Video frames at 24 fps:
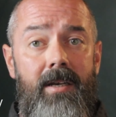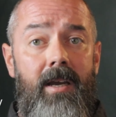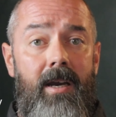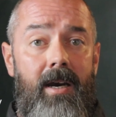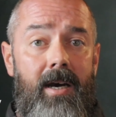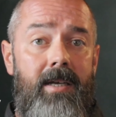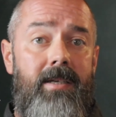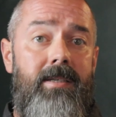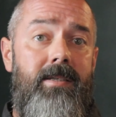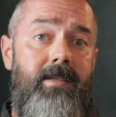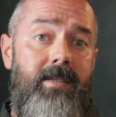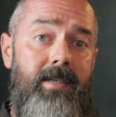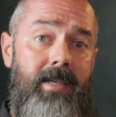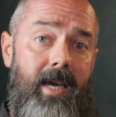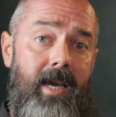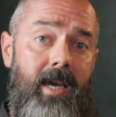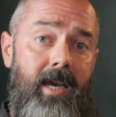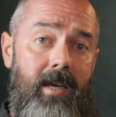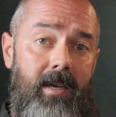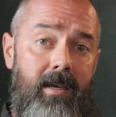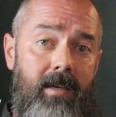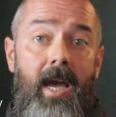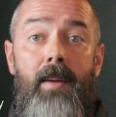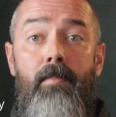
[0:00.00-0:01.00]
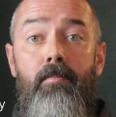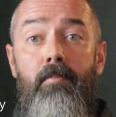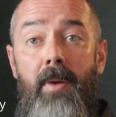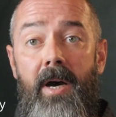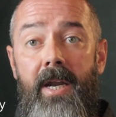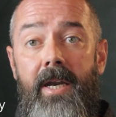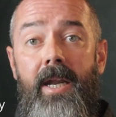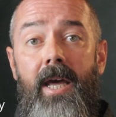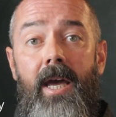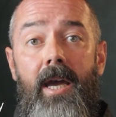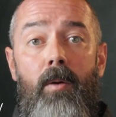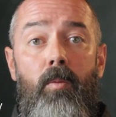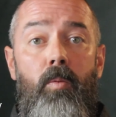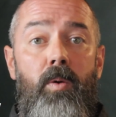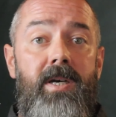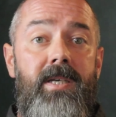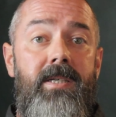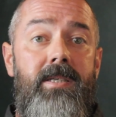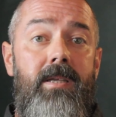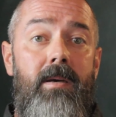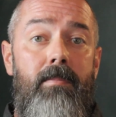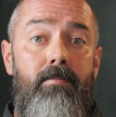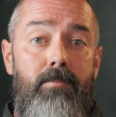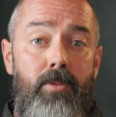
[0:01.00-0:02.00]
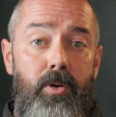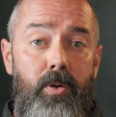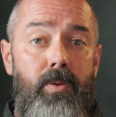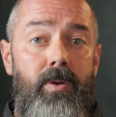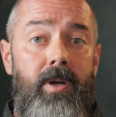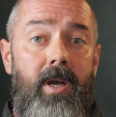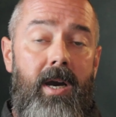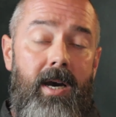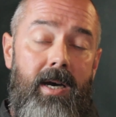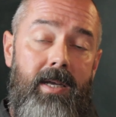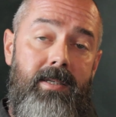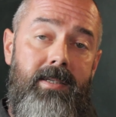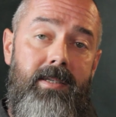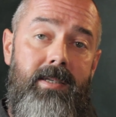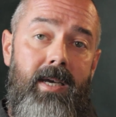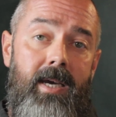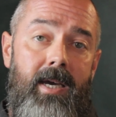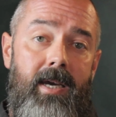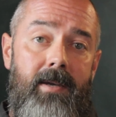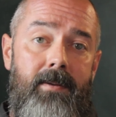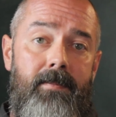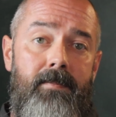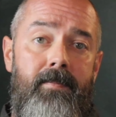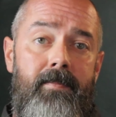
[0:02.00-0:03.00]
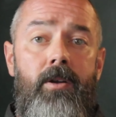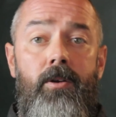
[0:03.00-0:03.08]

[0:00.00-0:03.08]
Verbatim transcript: god's day, and Monday was the moon god's day.